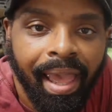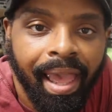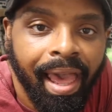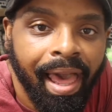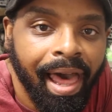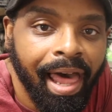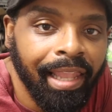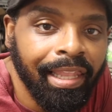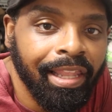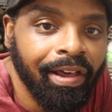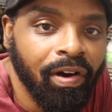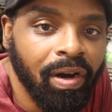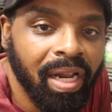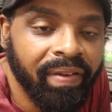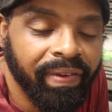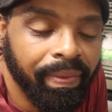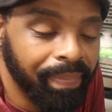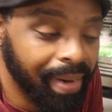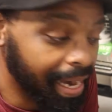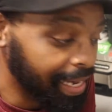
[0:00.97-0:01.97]
Hello
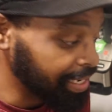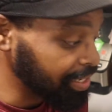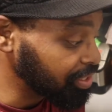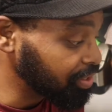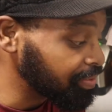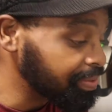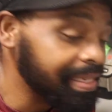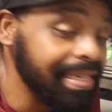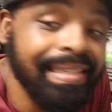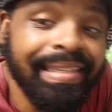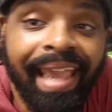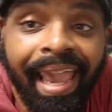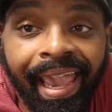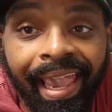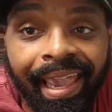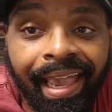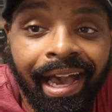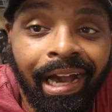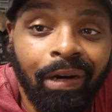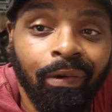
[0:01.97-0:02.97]
everybody. So
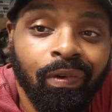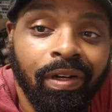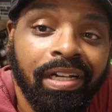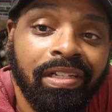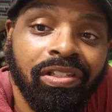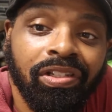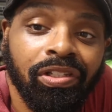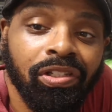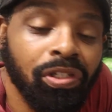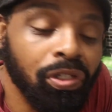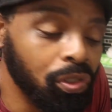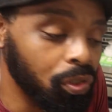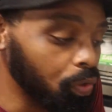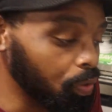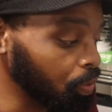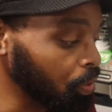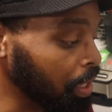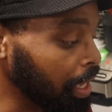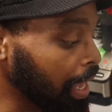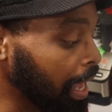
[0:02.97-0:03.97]
today I wanted to
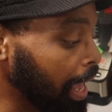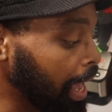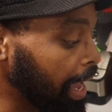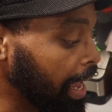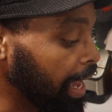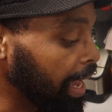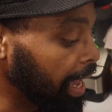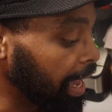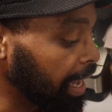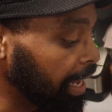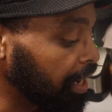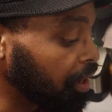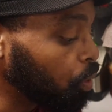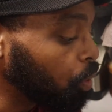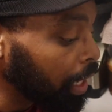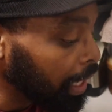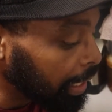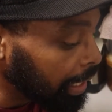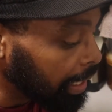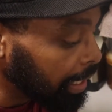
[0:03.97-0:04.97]
do a
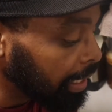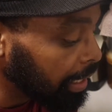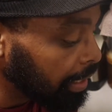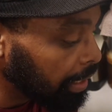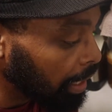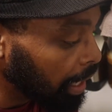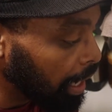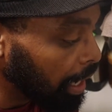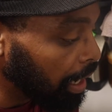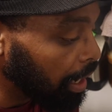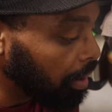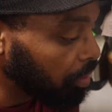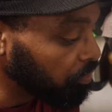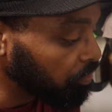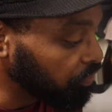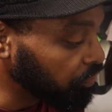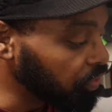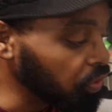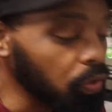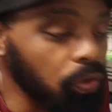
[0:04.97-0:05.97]
quick
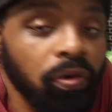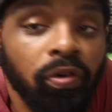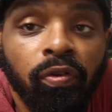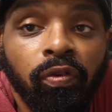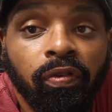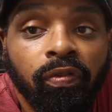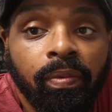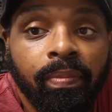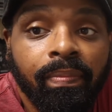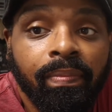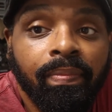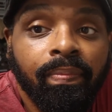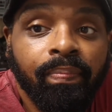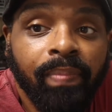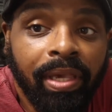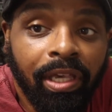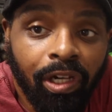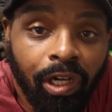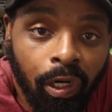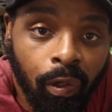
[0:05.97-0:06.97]
food
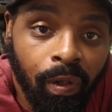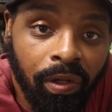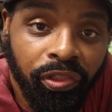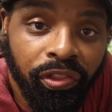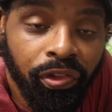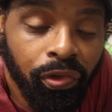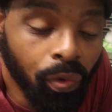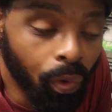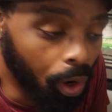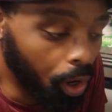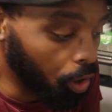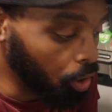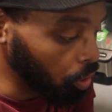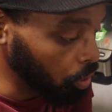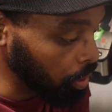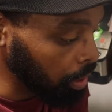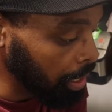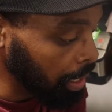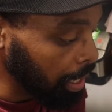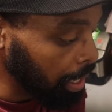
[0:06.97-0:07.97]
meal with you
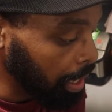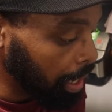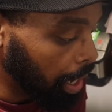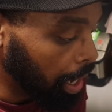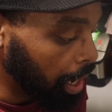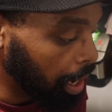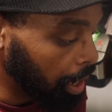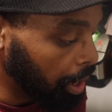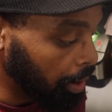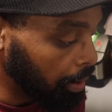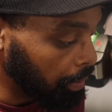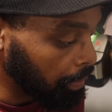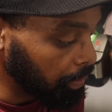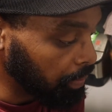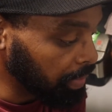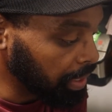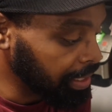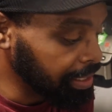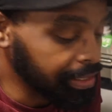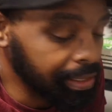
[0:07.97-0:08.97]
all.
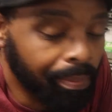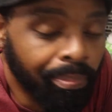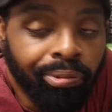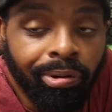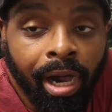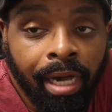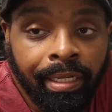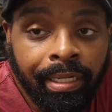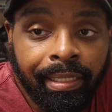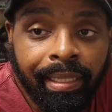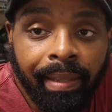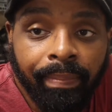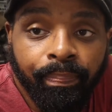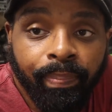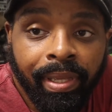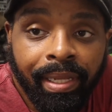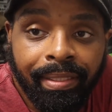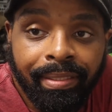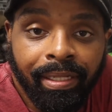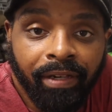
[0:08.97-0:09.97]
It is a product I
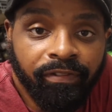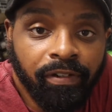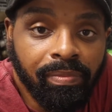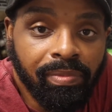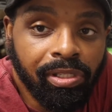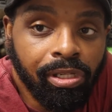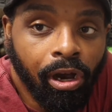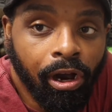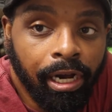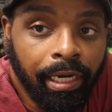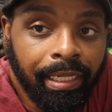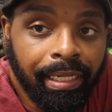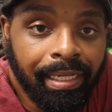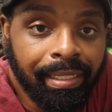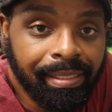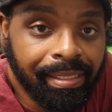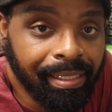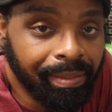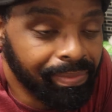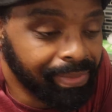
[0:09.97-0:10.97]
picked up from Target
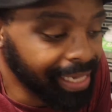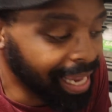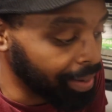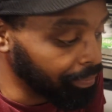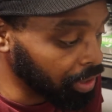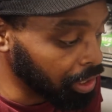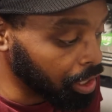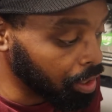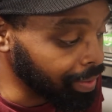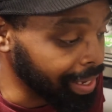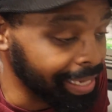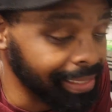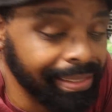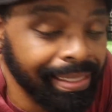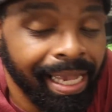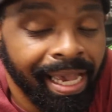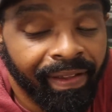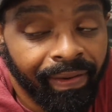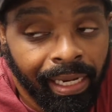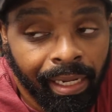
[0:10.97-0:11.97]
some time ago. I
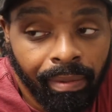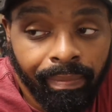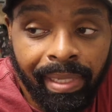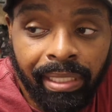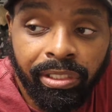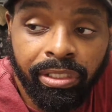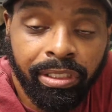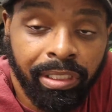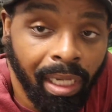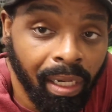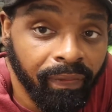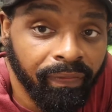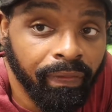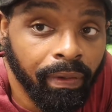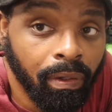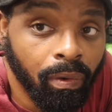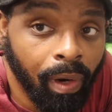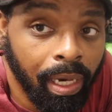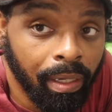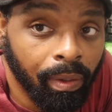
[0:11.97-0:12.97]
actually had it on my shelf for
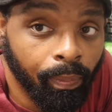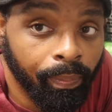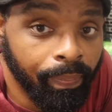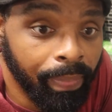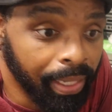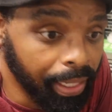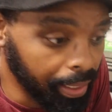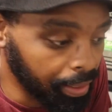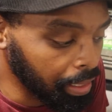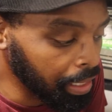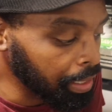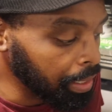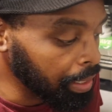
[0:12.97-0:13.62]
quite a bit.